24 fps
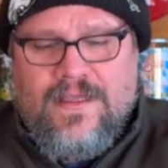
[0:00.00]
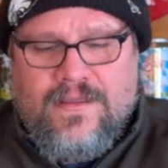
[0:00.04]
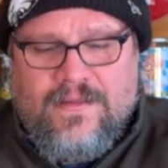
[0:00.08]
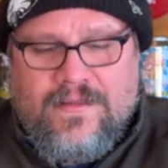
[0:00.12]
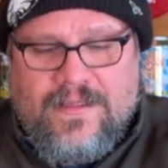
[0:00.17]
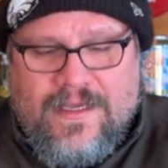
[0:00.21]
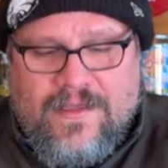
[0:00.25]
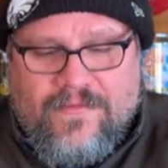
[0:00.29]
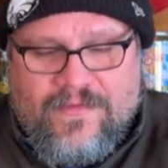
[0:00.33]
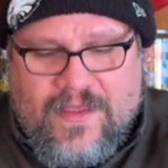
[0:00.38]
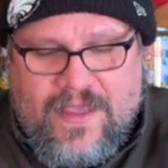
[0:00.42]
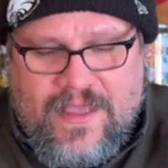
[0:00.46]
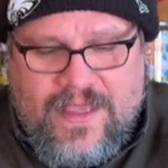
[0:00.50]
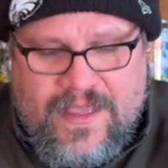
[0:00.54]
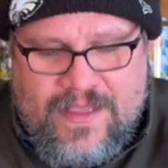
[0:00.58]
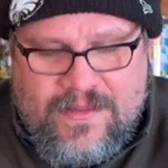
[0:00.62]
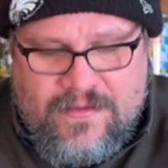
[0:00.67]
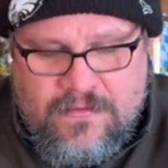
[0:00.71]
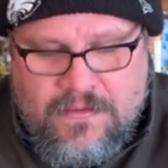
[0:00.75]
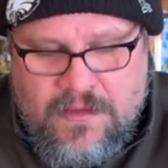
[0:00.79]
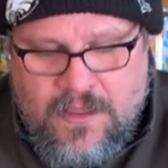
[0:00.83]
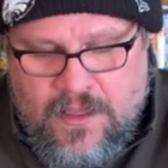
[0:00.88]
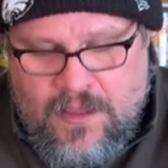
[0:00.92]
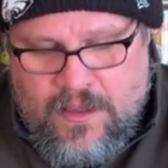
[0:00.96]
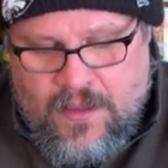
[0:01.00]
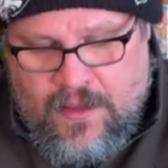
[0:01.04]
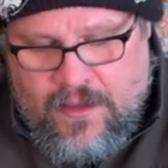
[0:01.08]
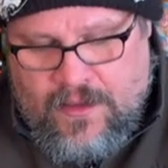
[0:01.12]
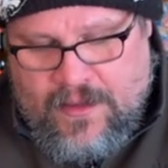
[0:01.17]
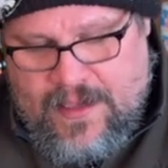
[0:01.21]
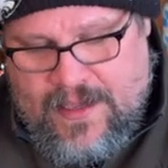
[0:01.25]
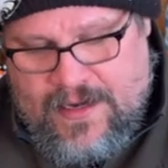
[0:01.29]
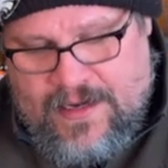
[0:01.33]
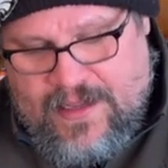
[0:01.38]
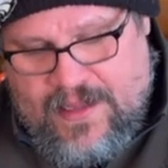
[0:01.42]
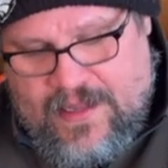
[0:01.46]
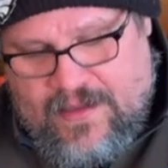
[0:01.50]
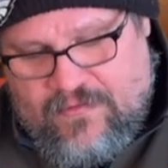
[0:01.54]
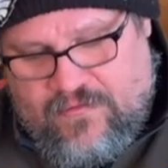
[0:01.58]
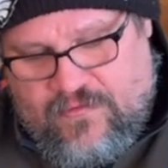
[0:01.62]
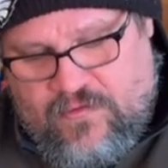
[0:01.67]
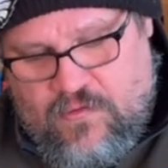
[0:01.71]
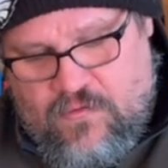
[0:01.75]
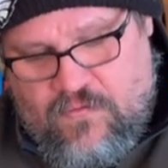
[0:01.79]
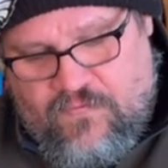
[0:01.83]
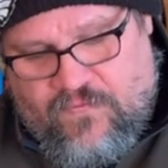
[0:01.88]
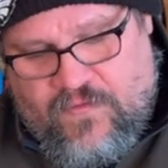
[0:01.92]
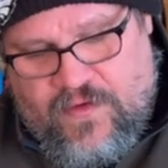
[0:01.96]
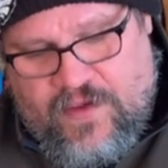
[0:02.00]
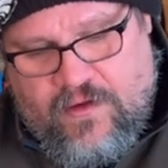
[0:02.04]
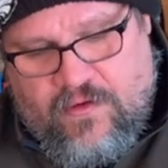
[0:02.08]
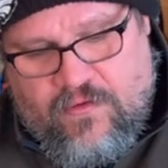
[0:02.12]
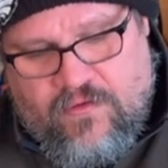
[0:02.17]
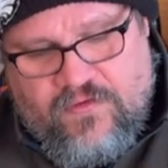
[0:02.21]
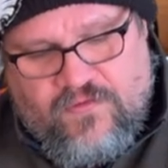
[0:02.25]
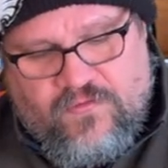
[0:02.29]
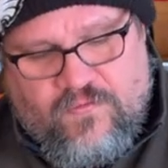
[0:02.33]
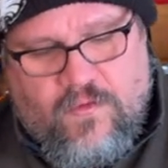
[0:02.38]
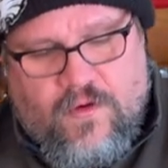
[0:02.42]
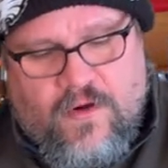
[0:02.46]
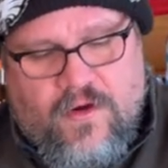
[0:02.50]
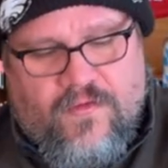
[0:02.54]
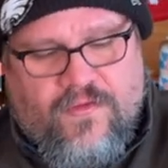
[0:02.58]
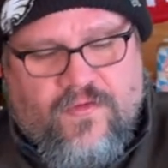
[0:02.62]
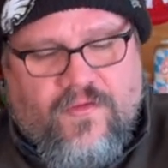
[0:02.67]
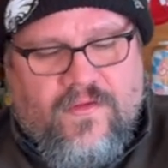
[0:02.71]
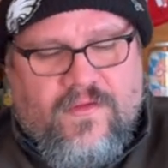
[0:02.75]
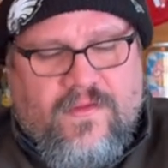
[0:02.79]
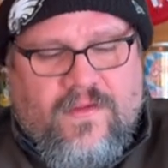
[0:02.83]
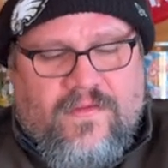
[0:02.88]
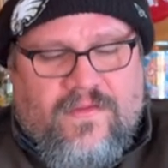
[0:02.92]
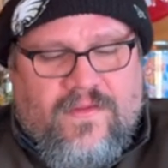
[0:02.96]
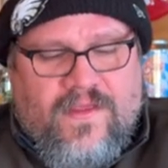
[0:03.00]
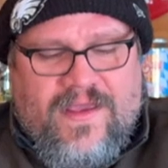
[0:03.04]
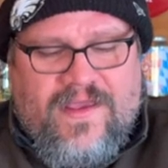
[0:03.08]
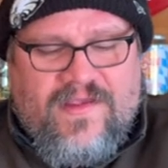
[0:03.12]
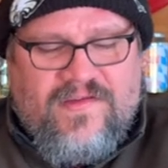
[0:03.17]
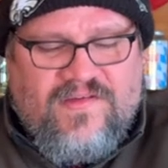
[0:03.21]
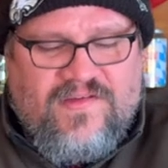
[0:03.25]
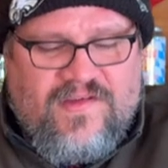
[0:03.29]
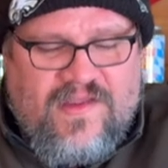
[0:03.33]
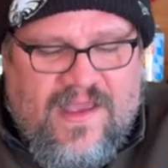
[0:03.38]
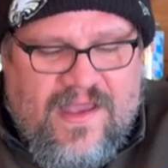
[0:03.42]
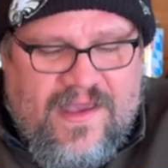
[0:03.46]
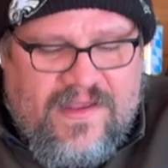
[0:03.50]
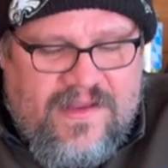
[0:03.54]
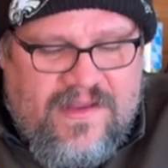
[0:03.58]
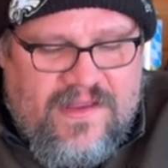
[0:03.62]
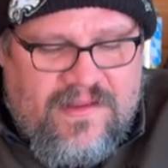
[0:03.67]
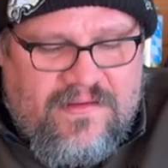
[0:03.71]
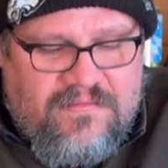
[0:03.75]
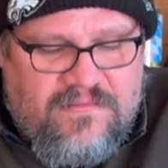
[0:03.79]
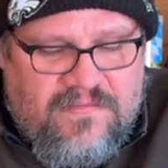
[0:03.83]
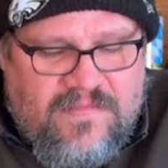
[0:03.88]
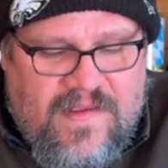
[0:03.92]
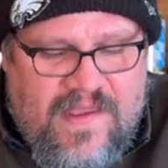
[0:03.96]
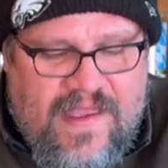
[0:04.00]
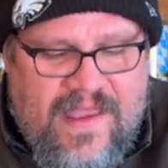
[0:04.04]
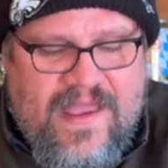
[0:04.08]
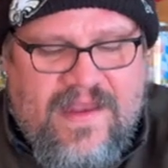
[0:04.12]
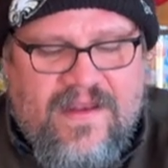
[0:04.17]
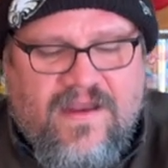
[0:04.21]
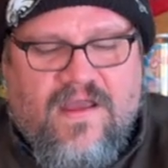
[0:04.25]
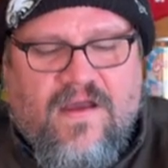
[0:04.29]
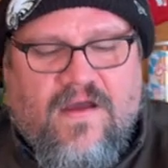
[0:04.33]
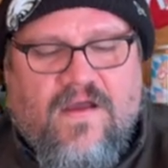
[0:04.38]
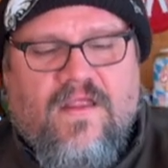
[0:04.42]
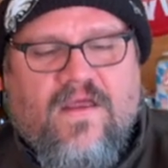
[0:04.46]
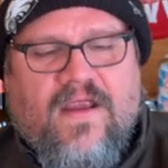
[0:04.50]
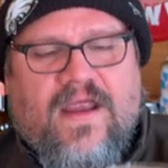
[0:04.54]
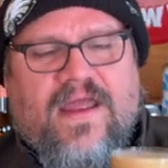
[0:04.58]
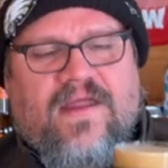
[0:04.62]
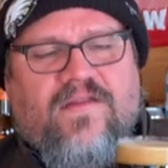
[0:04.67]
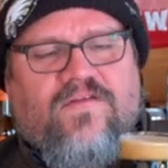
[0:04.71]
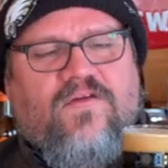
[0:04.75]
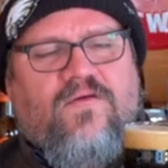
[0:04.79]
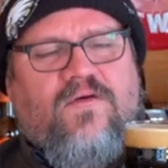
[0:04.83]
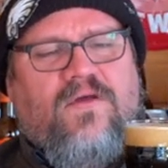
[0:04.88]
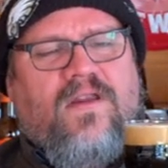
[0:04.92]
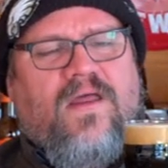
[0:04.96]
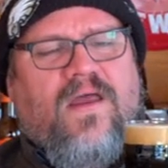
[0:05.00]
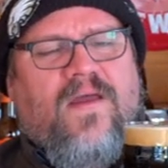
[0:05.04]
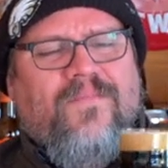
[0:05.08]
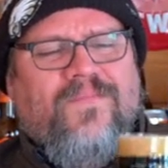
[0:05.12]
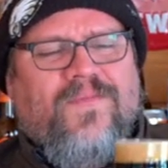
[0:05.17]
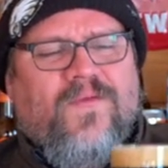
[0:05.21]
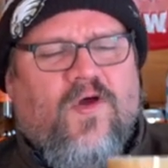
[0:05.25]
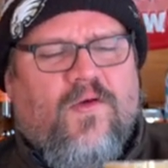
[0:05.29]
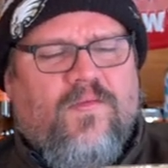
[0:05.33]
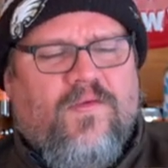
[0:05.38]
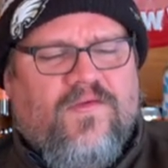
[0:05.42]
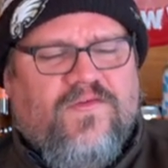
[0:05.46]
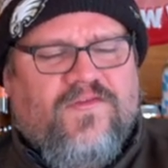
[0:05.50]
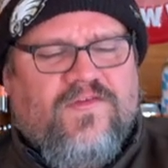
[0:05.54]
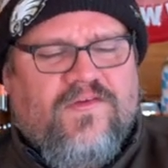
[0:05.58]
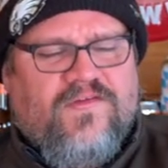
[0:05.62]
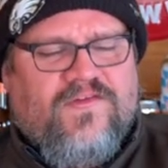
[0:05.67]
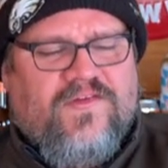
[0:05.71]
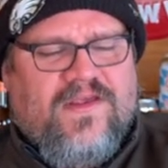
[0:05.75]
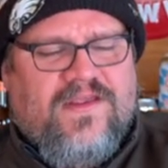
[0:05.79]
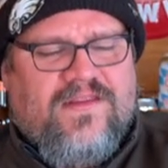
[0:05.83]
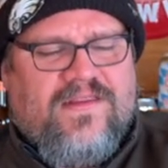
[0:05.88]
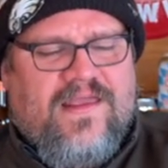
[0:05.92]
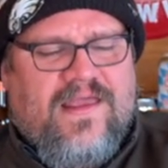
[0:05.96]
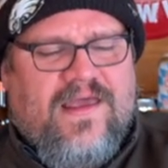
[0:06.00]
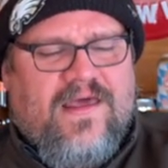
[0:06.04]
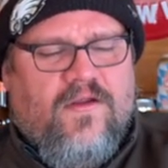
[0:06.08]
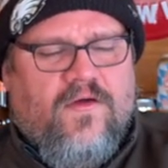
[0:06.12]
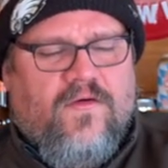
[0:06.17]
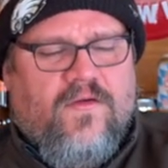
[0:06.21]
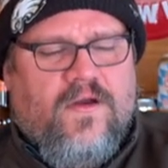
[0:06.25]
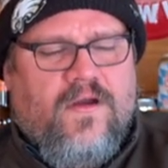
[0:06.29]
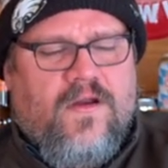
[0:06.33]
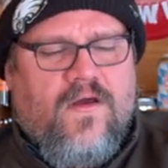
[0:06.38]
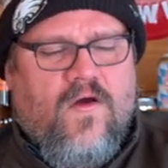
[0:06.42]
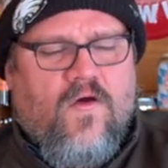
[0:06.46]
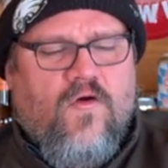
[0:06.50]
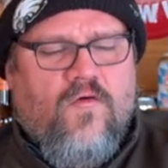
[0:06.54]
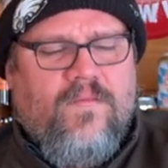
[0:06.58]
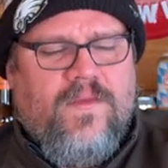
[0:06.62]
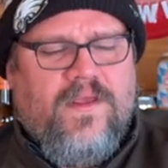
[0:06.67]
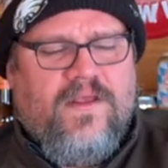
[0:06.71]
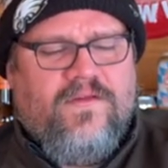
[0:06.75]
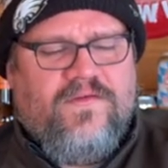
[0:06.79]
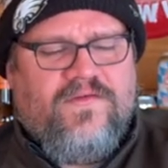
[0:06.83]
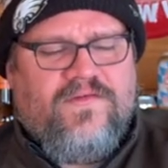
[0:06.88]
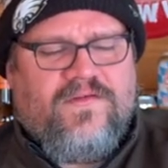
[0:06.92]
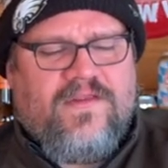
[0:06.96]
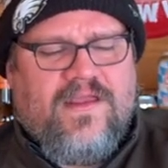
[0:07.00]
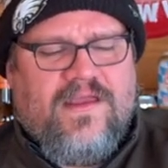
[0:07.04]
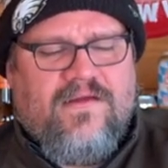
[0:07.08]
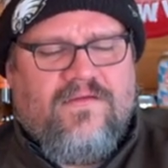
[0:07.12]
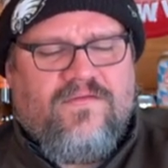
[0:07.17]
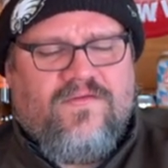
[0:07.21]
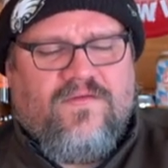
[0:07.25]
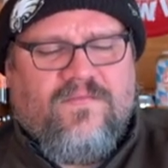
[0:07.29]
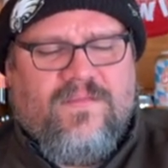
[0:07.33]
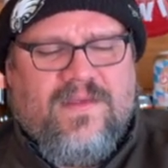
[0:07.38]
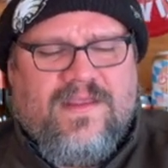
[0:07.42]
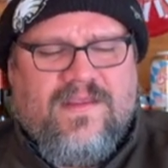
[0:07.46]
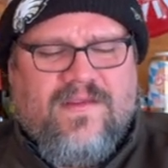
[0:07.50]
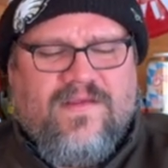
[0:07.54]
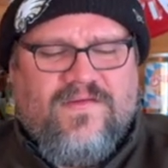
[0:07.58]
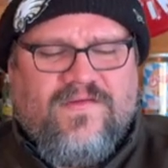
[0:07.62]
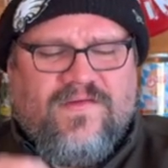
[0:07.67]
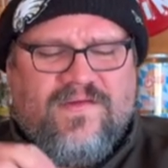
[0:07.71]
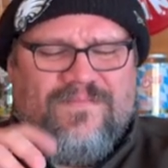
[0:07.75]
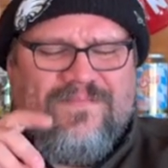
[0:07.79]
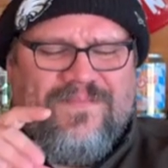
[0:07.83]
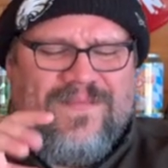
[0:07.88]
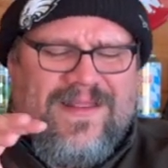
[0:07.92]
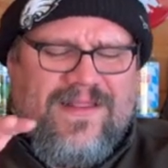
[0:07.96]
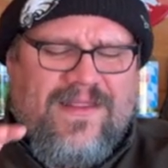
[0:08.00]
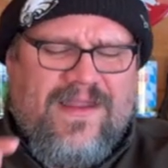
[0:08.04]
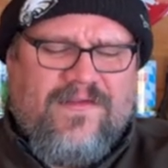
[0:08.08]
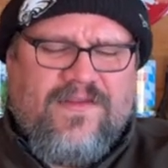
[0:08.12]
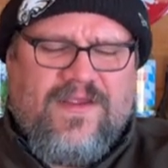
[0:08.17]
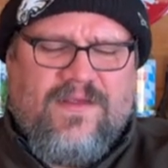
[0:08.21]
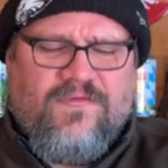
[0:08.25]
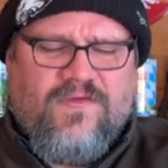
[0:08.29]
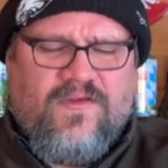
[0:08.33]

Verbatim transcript: Now the head, kind of got two fingers worth. Nice kind of tan color head to it. Almost looks like the head on an oatmeal stout to me because a lot of times